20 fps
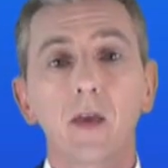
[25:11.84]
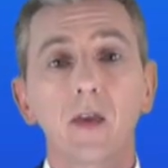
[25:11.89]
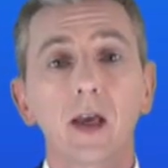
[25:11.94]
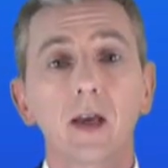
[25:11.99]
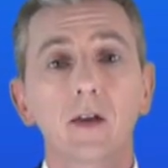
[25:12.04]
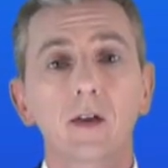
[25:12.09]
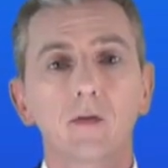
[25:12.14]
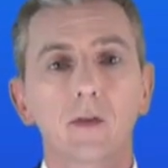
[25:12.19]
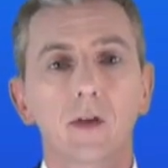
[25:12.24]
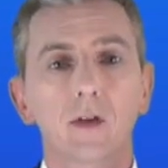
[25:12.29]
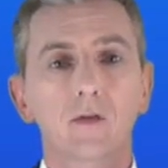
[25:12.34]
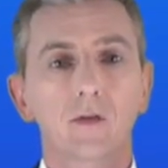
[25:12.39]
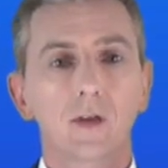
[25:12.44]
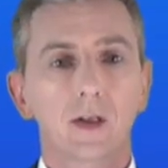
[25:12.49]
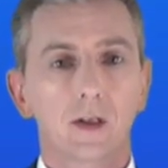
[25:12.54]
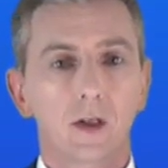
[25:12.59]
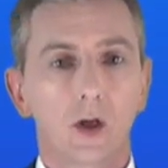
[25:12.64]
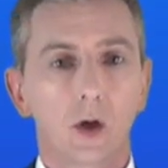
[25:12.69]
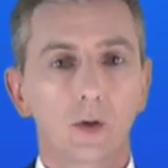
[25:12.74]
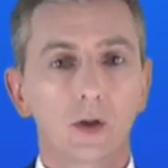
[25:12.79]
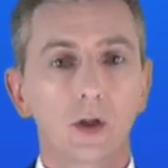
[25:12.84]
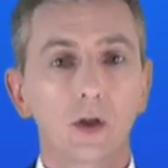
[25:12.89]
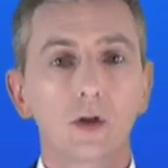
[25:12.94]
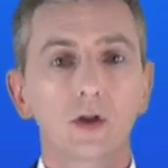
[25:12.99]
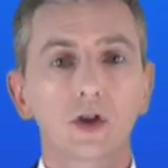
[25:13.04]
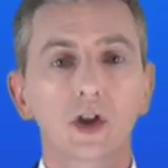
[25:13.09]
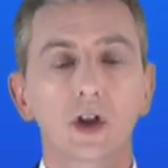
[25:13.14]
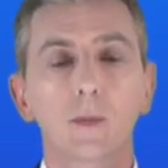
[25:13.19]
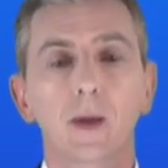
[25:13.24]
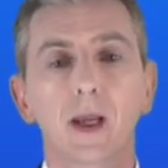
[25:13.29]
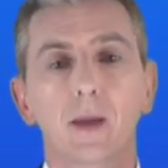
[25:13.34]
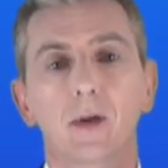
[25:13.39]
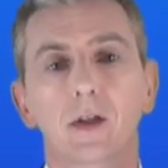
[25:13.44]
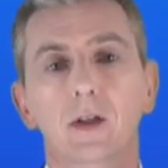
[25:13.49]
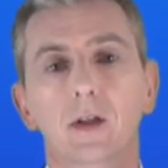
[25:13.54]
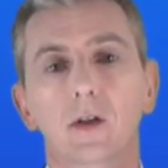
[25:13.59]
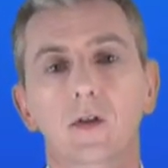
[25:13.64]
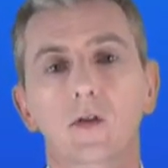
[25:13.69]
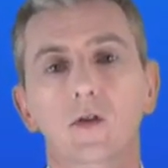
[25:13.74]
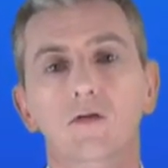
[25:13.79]
By the end of this video, you should be
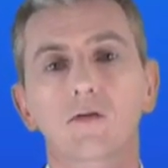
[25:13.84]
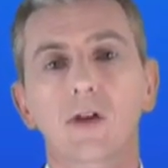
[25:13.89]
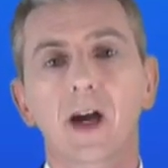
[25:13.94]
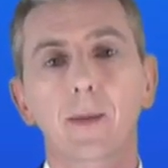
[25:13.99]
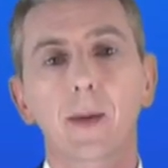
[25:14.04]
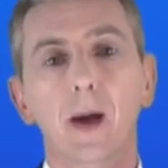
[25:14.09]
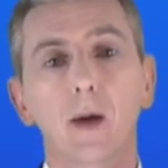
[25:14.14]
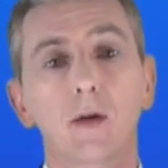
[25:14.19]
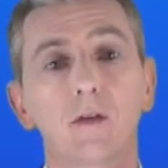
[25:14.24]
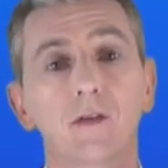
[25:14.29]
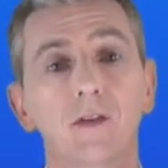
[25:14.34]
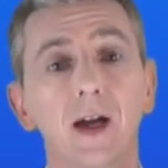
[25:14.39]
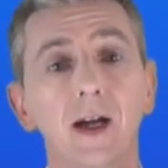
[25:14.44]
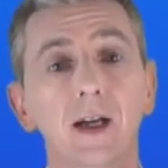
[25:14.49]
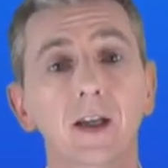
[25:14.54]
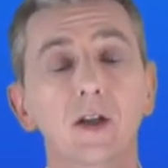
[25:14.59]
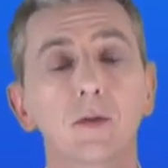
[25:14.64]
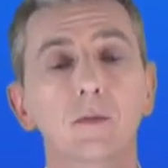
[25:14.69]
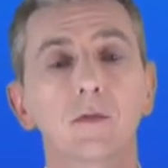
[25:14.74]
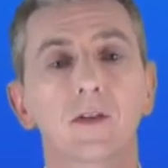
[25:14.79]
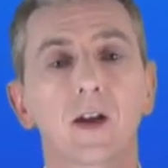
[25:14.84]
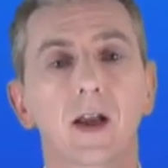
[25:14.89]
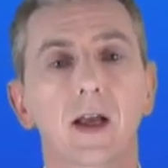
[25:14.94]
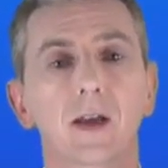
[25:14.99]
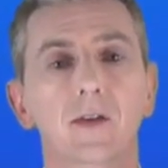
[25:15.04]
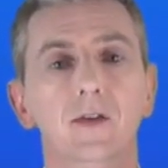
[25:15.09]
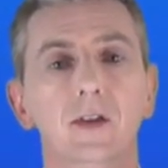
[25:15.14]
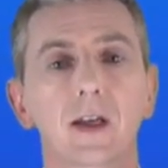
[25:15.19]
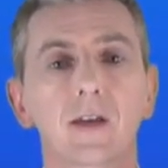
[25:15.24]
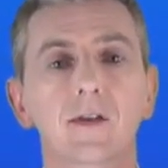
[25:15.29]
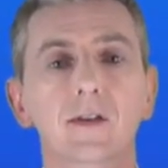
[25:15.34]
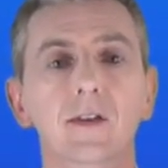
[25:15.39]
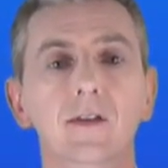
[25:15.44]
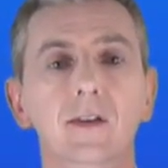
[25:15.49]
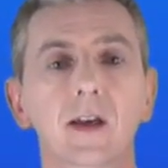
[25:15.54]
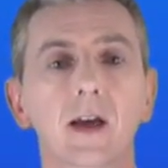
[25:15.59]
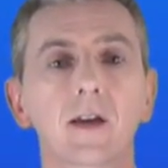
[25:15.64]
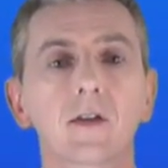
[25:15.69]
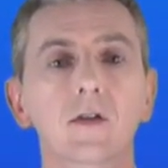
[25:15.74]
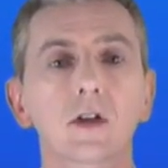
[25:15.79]
able to describe how a vacuum flask is
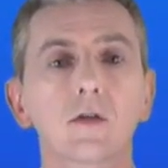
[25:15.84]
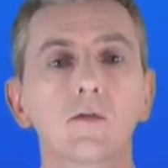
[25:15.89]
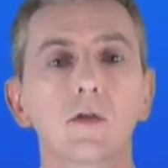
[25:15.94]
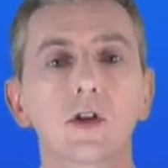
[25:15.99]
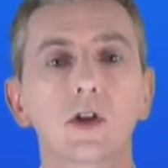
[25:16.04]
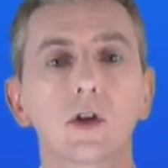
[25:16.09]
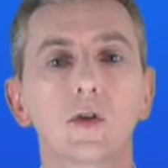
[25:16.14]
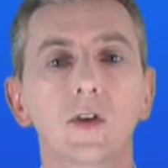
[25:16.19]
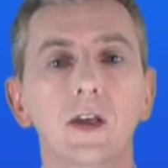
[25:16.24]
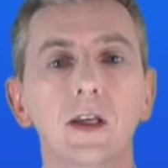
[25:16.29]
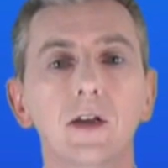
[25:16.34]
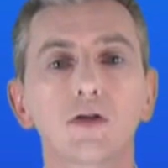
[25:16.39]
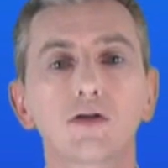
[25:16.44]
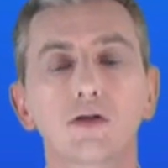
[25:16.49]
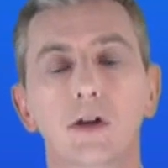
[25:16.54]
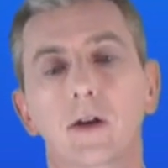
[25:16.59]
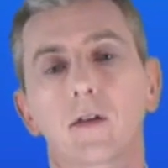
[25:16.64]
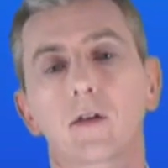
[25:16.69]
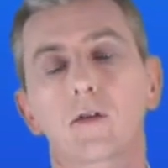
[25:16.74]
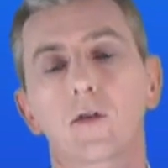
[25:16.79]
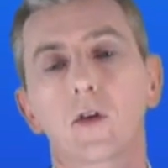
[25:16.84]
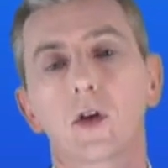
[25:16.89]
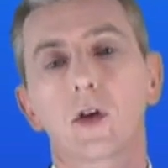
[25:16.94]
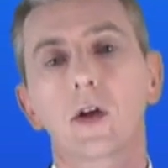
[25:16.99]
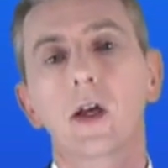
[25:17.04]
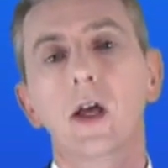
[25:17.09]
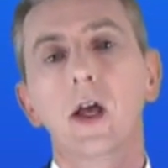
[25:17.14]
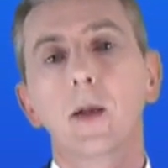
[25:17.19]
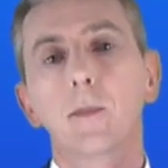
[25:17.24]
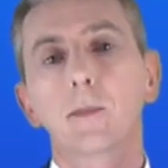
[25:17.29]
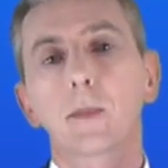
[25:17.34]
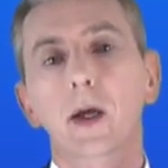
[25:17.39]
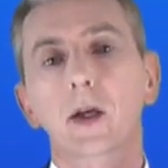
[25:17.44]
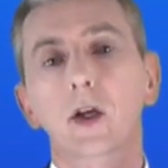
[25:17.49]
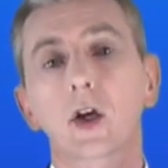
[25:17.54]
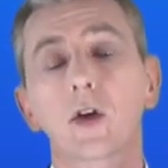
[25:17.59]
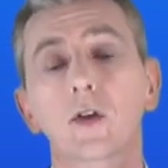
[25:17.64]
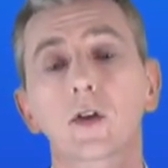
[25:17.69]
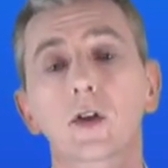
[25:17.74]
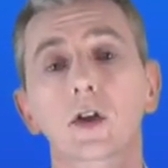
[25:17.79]
designed to reduce heat transfer
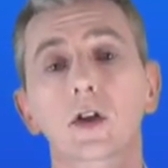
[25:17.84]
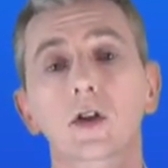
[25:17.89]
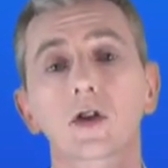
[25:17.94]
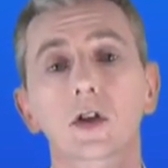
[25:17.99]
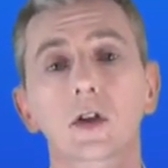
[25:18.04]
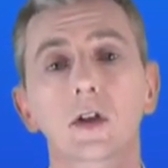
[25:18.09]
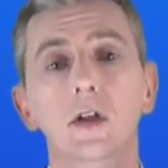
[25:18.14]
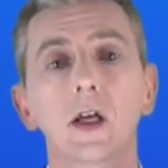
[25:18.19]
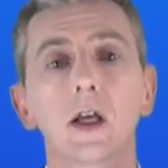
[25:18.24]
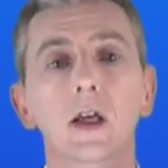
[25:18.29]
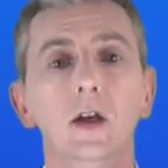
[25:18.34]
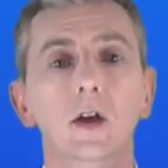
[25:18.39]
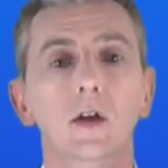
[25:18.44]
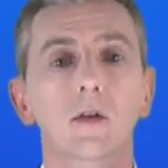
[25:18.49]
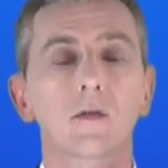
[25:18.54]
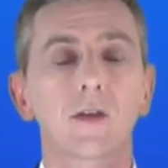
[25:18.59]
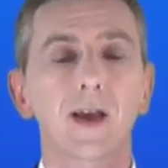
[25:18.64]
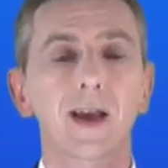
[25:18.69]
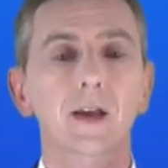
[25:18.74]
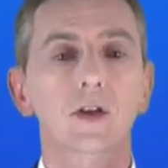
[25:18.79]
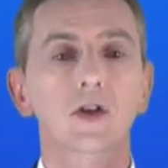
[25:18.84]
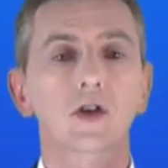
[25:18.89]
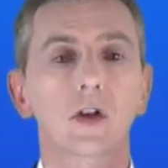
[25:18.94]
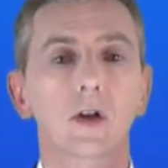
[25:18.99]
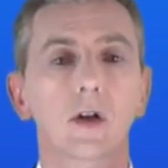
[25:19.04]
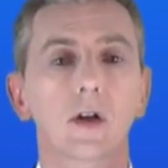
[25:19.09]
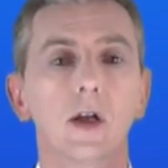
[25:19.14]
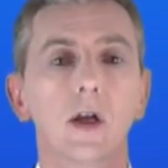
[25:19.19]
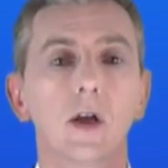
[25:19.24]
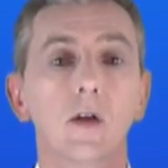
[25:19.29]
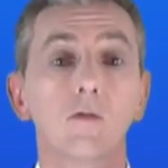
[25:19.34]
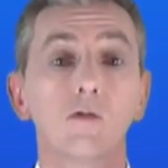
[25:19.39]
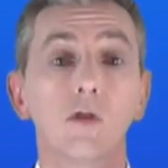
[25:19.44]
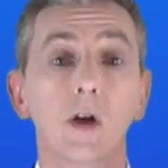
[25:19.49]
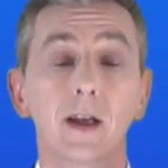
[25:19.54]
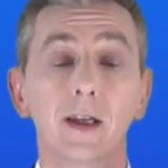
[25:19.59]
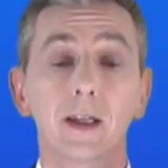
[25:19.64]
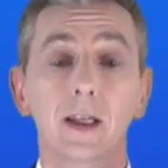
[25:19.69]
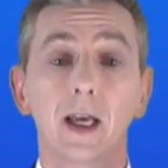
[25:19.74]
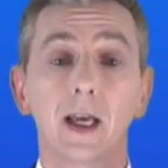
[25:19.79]
by conduction, convection,
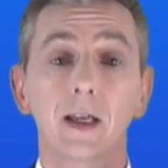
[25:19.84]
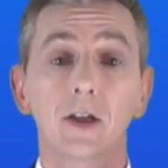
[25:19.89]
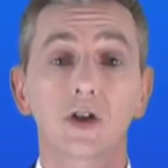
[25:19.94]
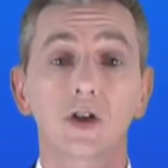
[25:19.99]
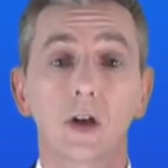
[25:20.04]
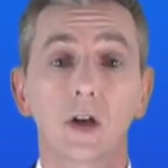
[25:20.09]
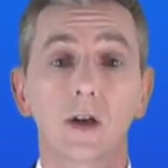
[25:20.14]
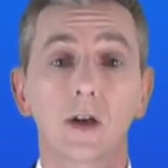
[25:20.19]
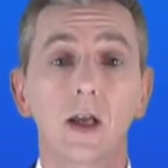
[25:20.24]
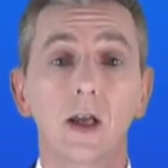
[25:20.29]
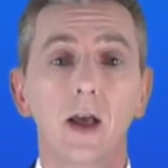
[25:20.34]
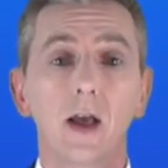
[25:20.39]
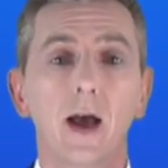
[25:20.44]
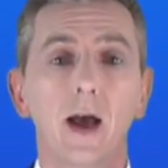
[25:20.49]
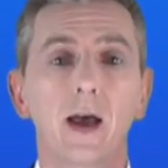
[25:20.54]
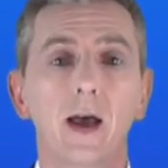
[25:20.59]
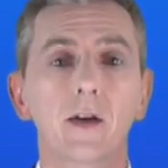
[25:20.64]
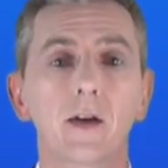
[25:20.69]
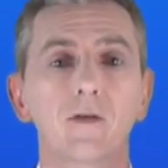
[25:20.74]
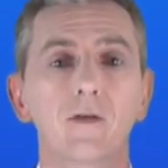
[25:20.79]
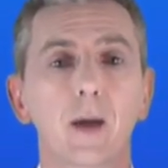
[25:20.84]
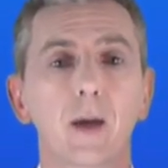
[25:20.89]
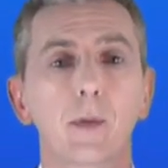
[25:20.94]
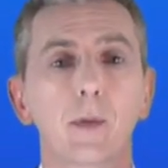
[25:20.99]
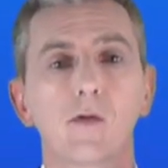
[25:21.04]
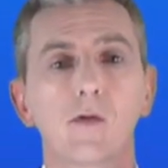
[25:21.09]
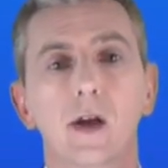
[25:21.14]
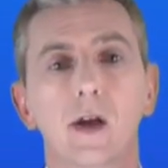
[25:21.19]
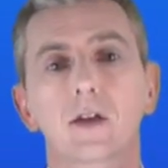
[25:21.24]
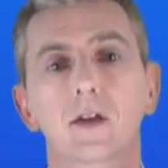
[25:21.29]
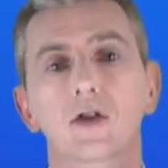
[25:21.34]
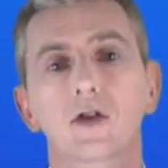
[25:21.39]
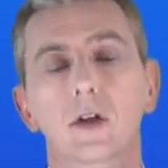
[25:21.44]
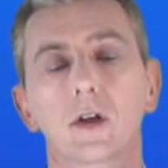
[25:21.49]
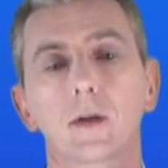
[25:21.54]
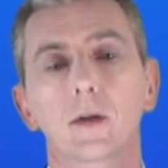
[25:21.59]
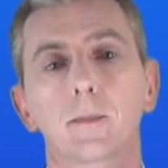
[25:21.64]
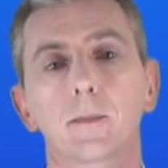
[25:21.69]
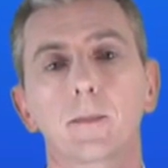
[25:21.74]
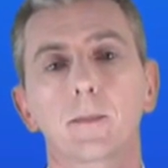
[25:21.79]
radiation, and
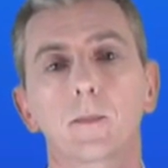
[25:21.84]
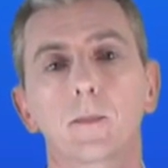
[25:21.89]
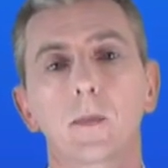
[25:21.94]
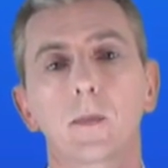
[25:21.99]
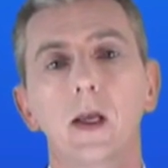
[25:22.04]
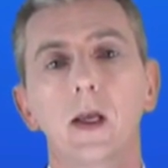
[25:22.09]
evaporation.